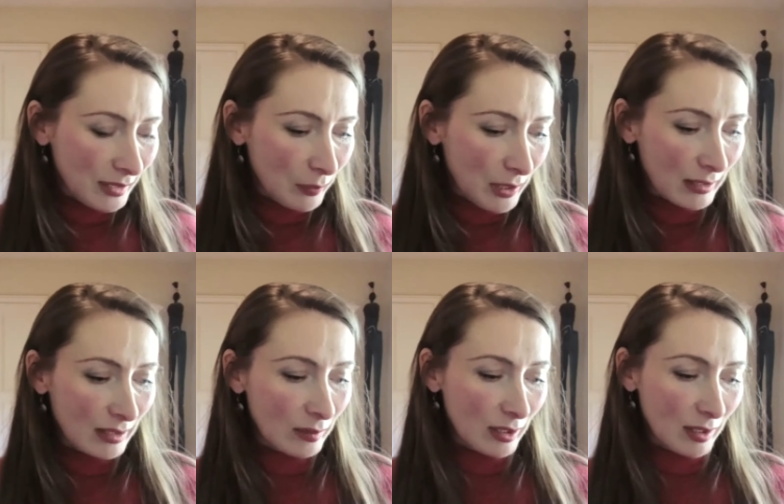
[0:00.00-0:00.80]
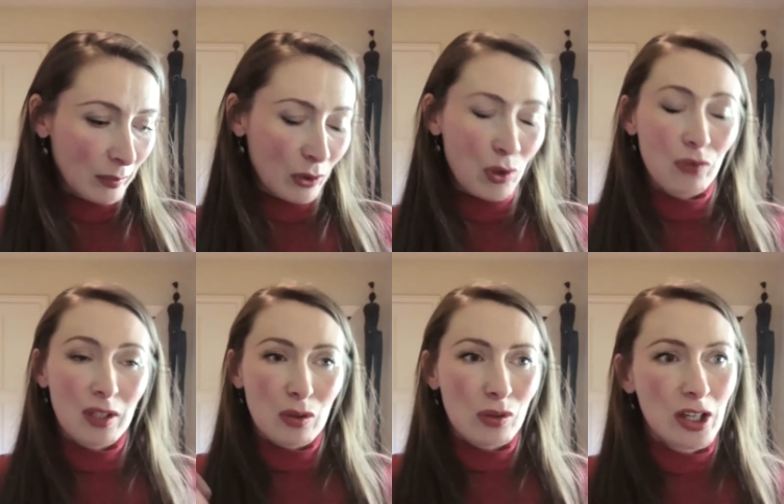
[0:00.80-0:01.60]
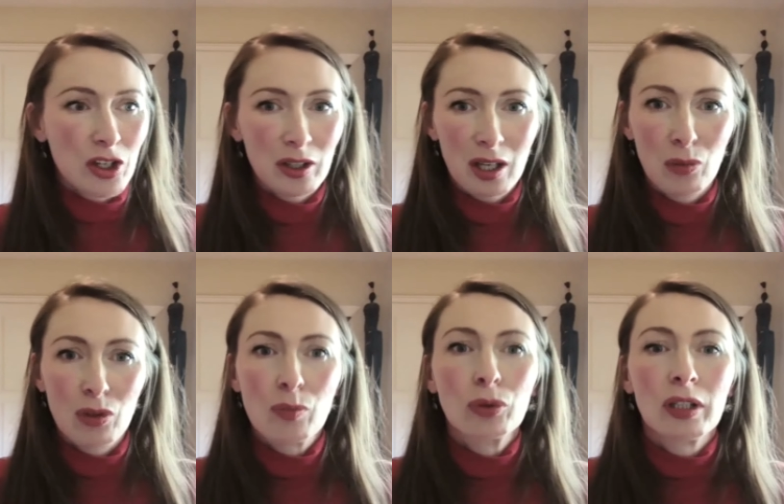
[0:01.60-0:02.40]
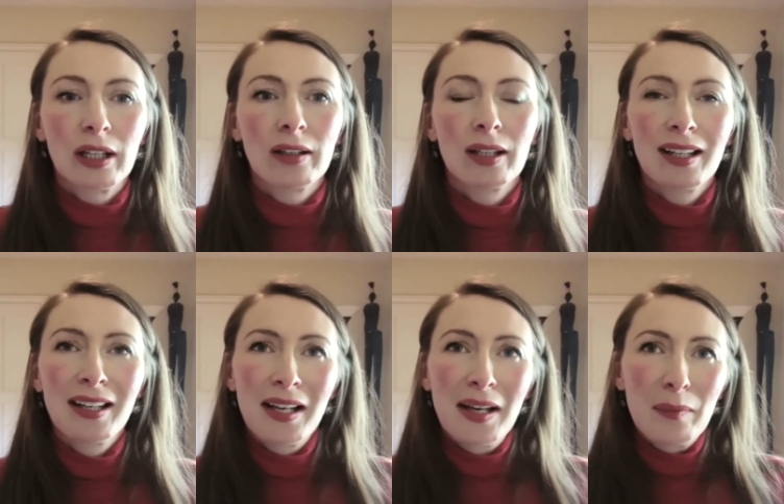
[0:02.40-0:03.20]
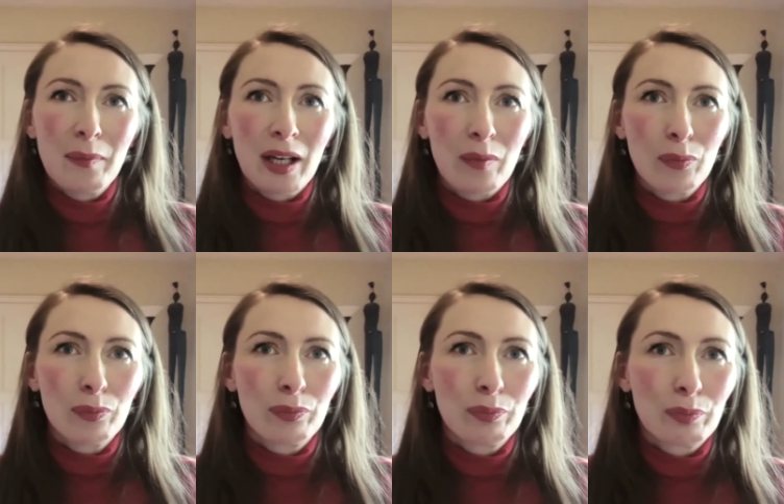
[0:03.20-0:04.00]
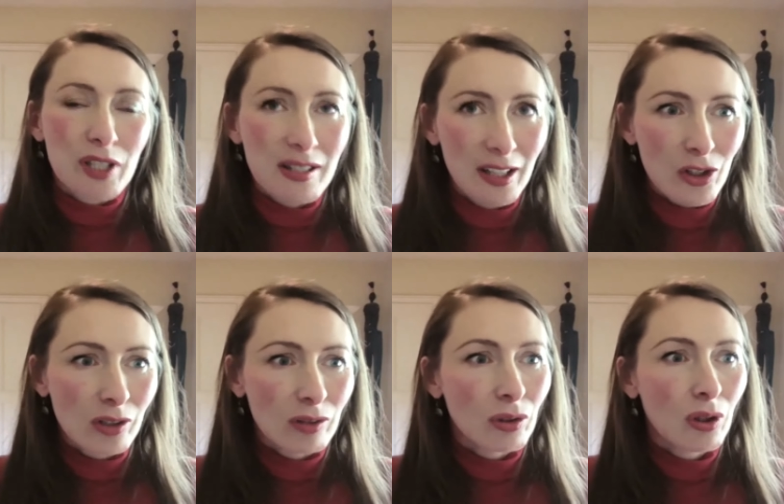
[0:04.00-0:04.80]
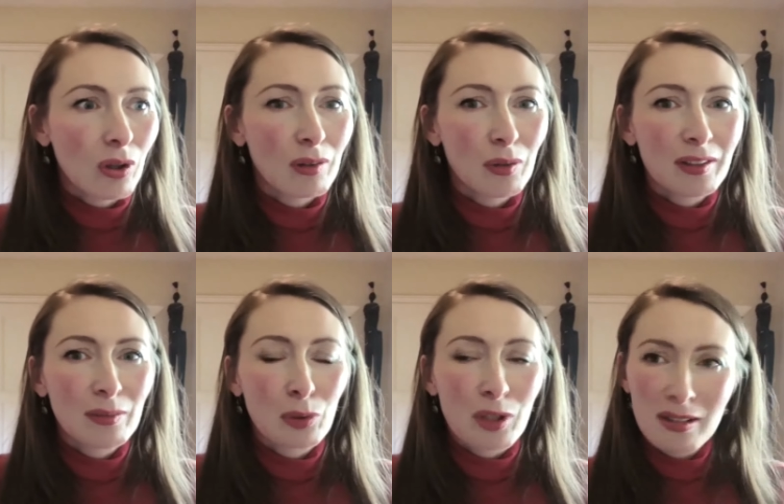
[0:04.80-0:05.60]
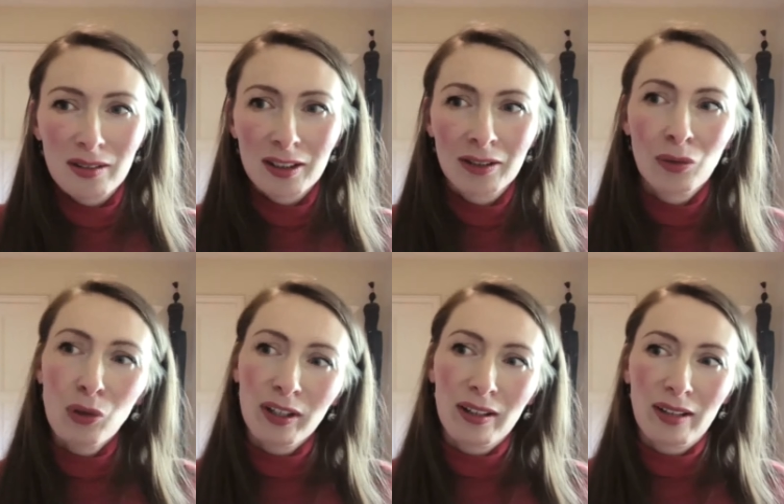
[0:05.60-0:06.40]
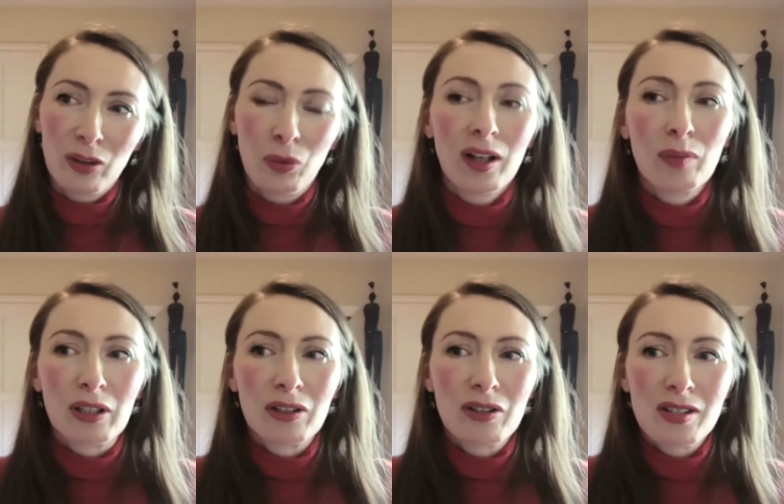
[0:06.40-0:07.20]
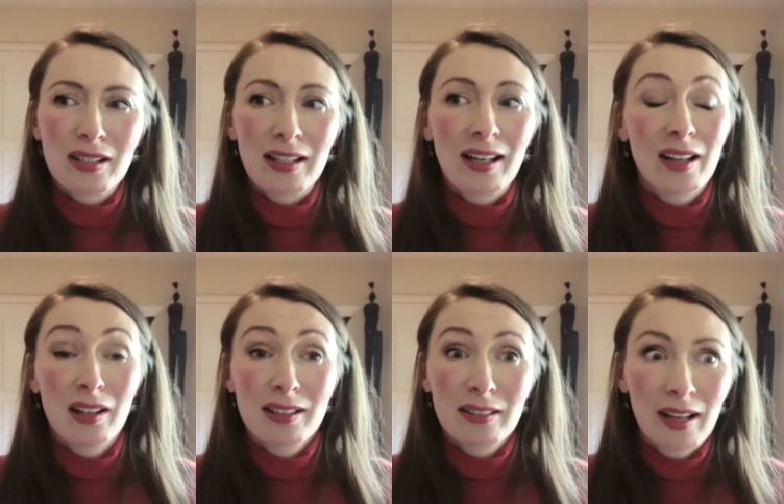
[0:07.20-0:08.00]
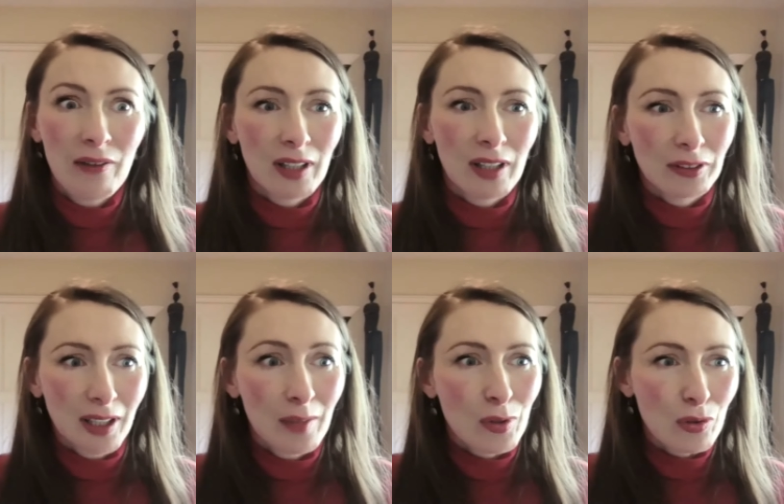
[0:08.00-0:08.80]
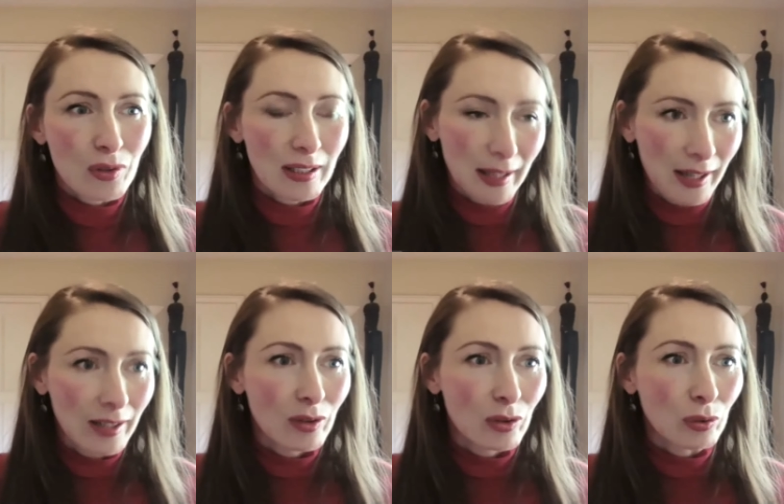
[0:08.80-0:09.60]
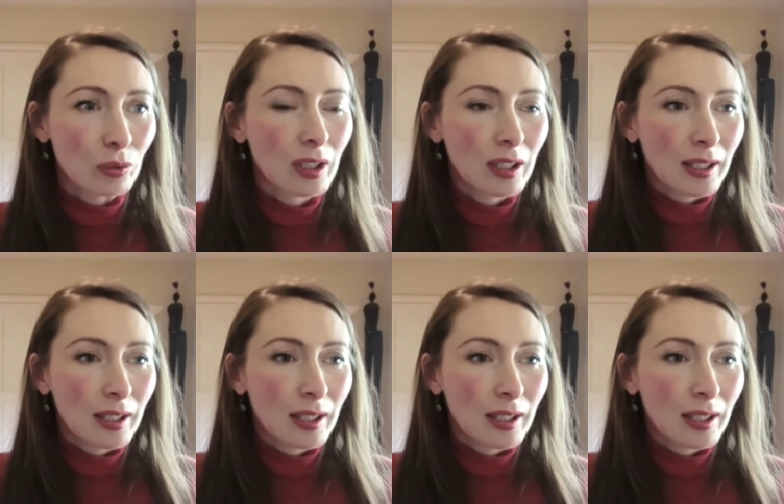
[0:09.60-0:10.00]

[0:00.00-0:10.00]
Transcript: partly because of the situation I was put in. My presidential role wasn't working that well because, again, I didn't have enough time to dedicate to